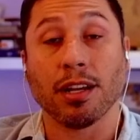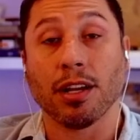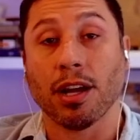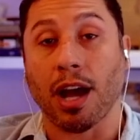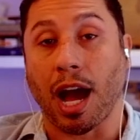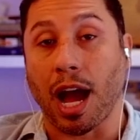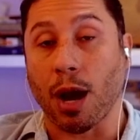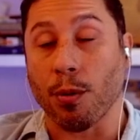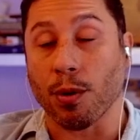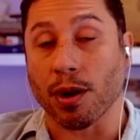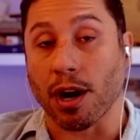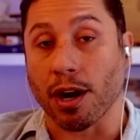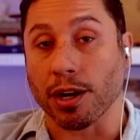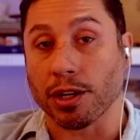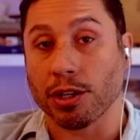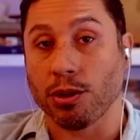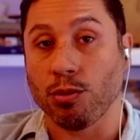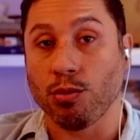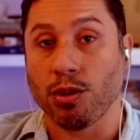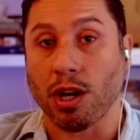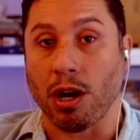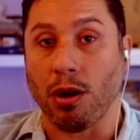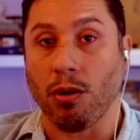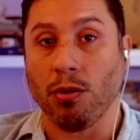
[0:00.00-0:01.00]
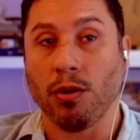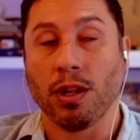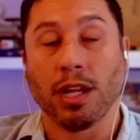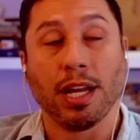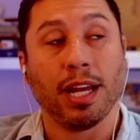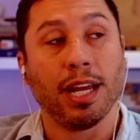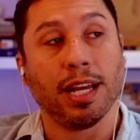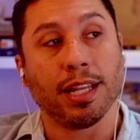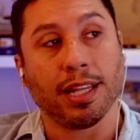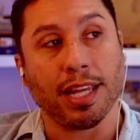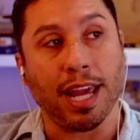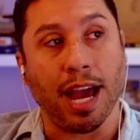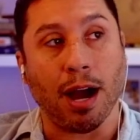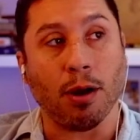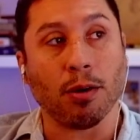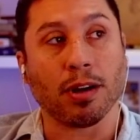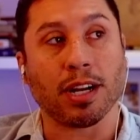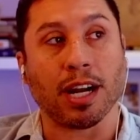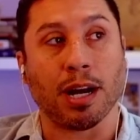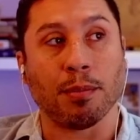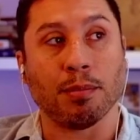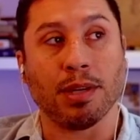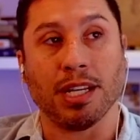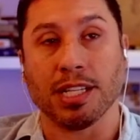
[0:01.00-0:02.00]
I would argue no. The
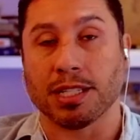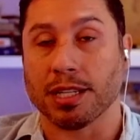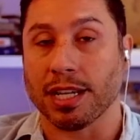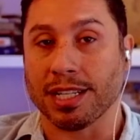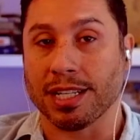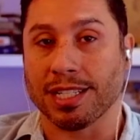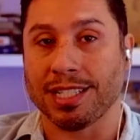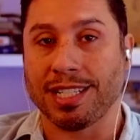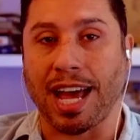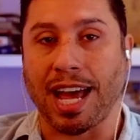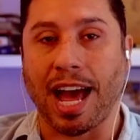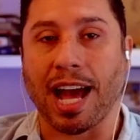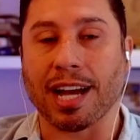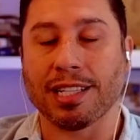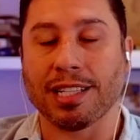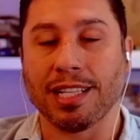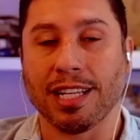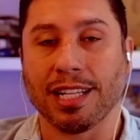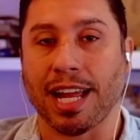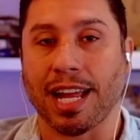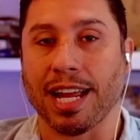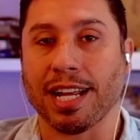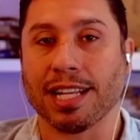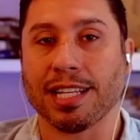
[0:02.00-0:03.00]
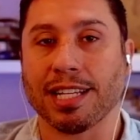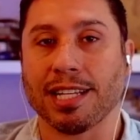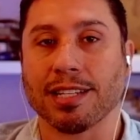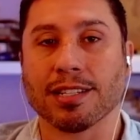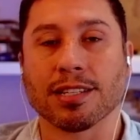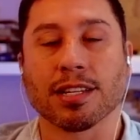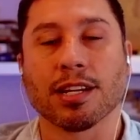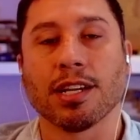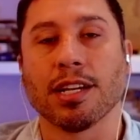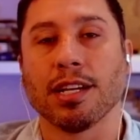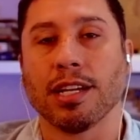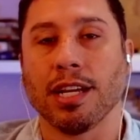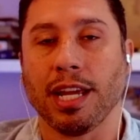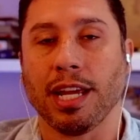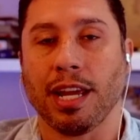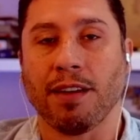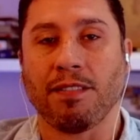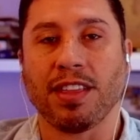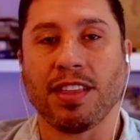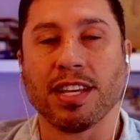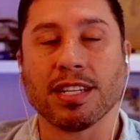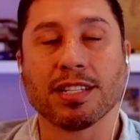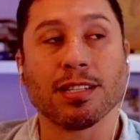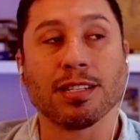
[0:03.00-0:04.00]
outcome is exactly like this. If
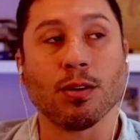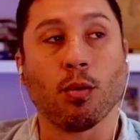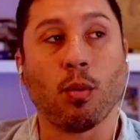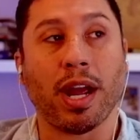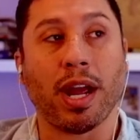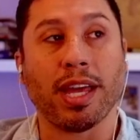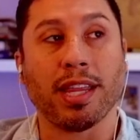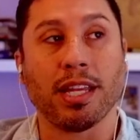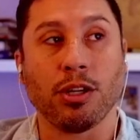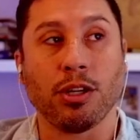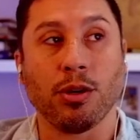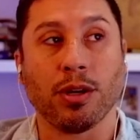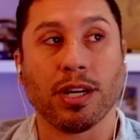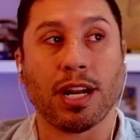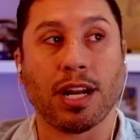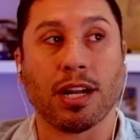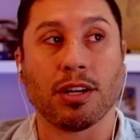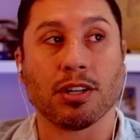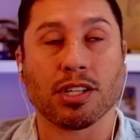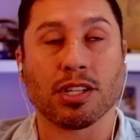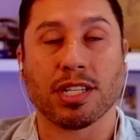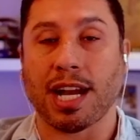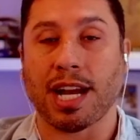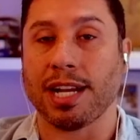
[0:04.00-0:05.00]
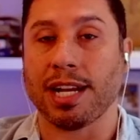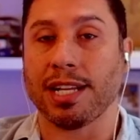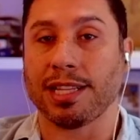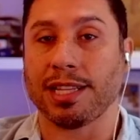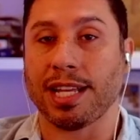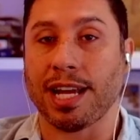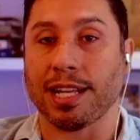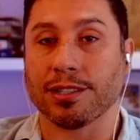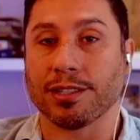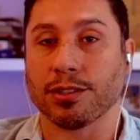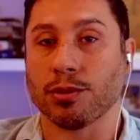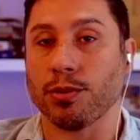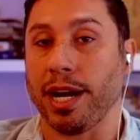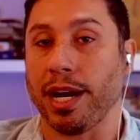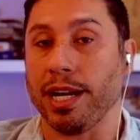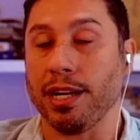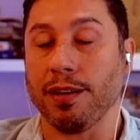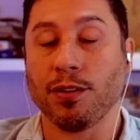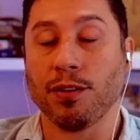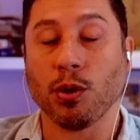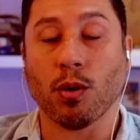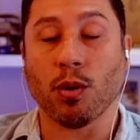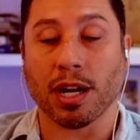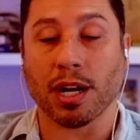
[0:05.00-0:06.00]
this is a way that you can understand it, that's great.
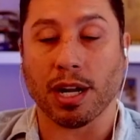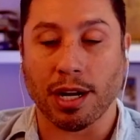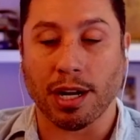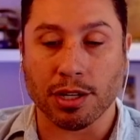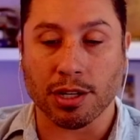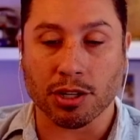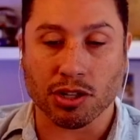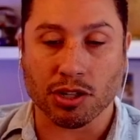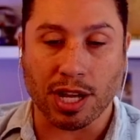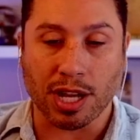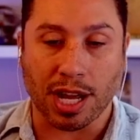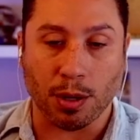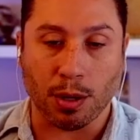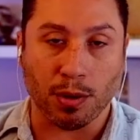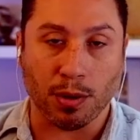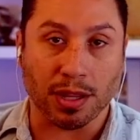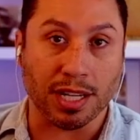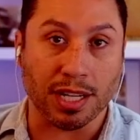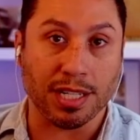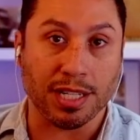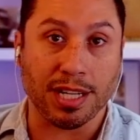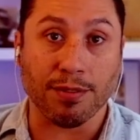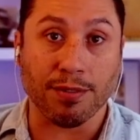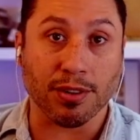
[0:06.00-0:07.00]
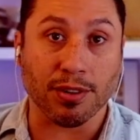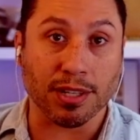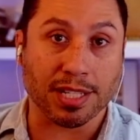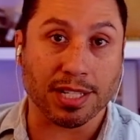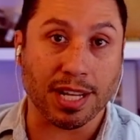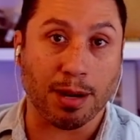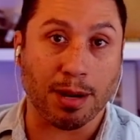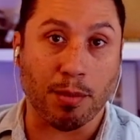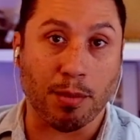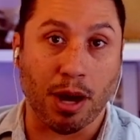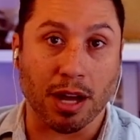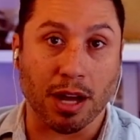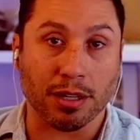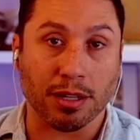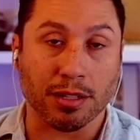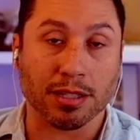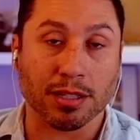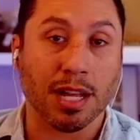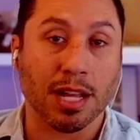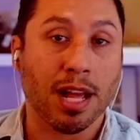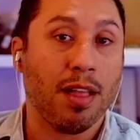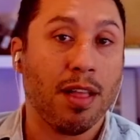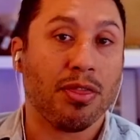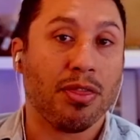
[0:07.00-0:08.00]
If you want to understand it with a different set of models,
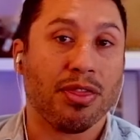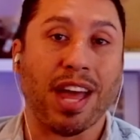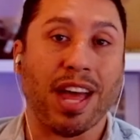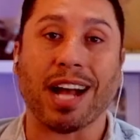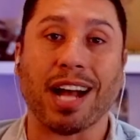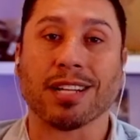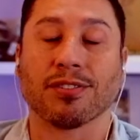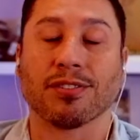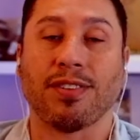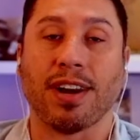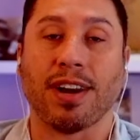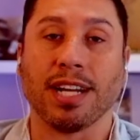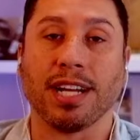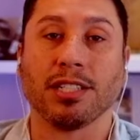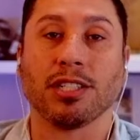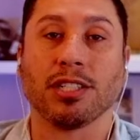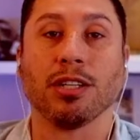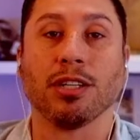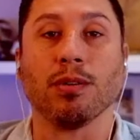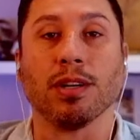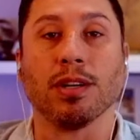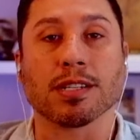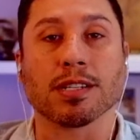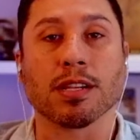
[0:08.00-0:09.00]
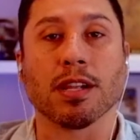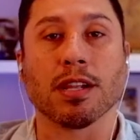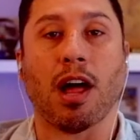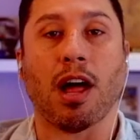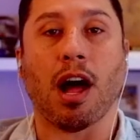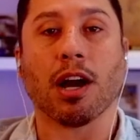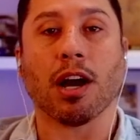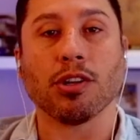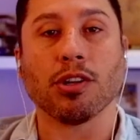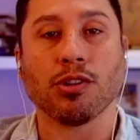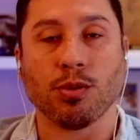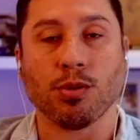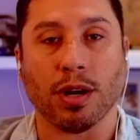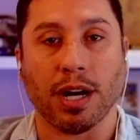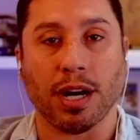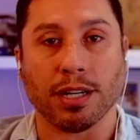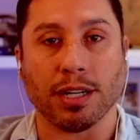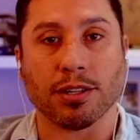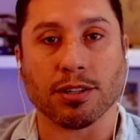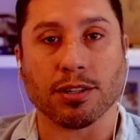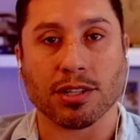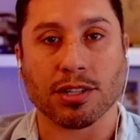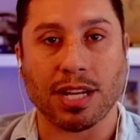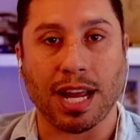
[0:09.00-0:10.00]
that's fine too. As long as you
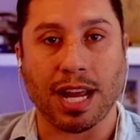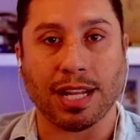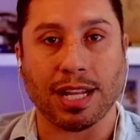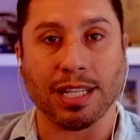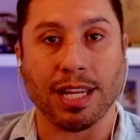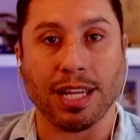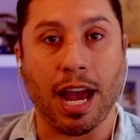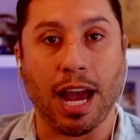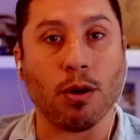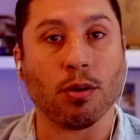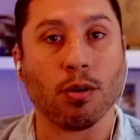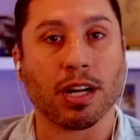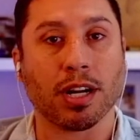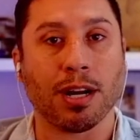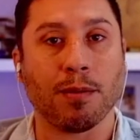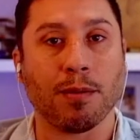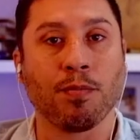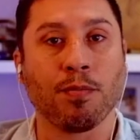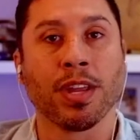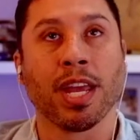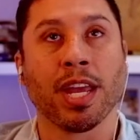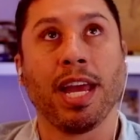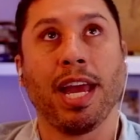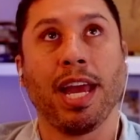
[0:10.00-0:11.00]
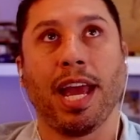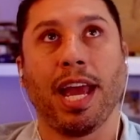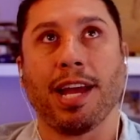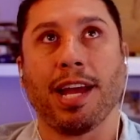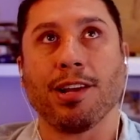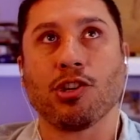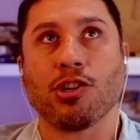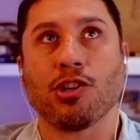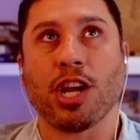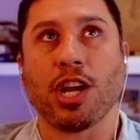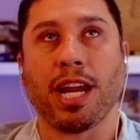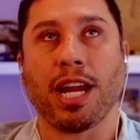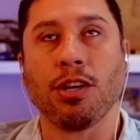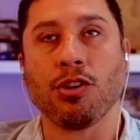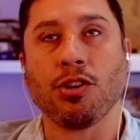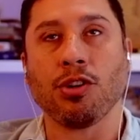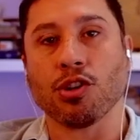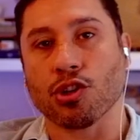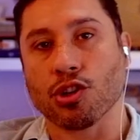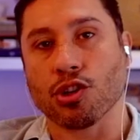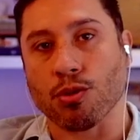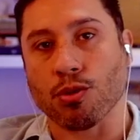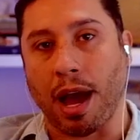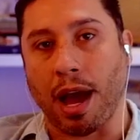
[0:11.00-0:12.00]
understand the outcome and change your
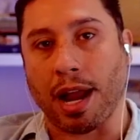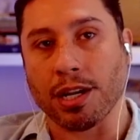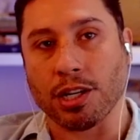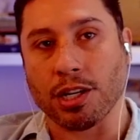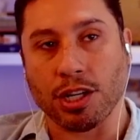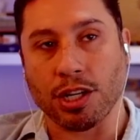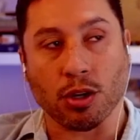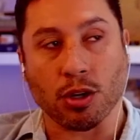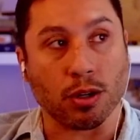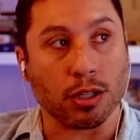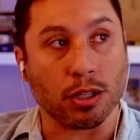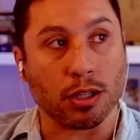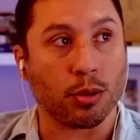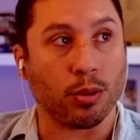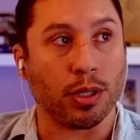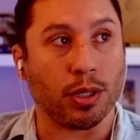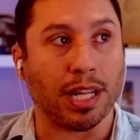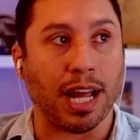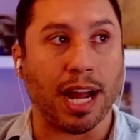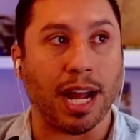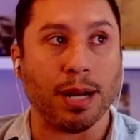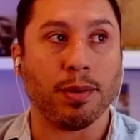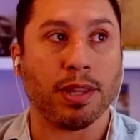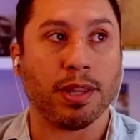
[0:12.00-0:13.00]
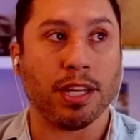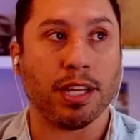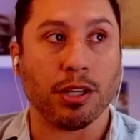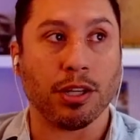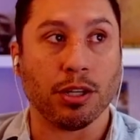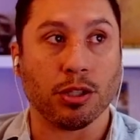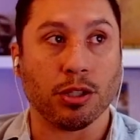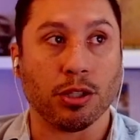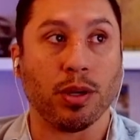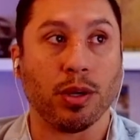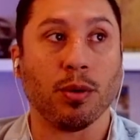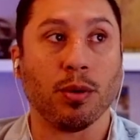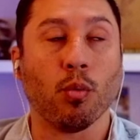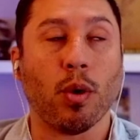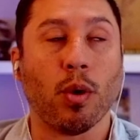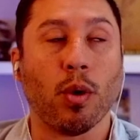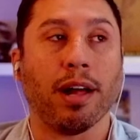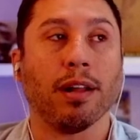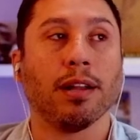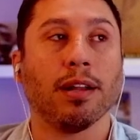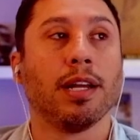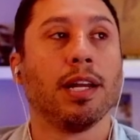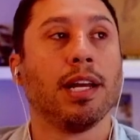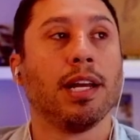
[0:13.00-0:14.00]
strategy in order to align with it, you're doing well.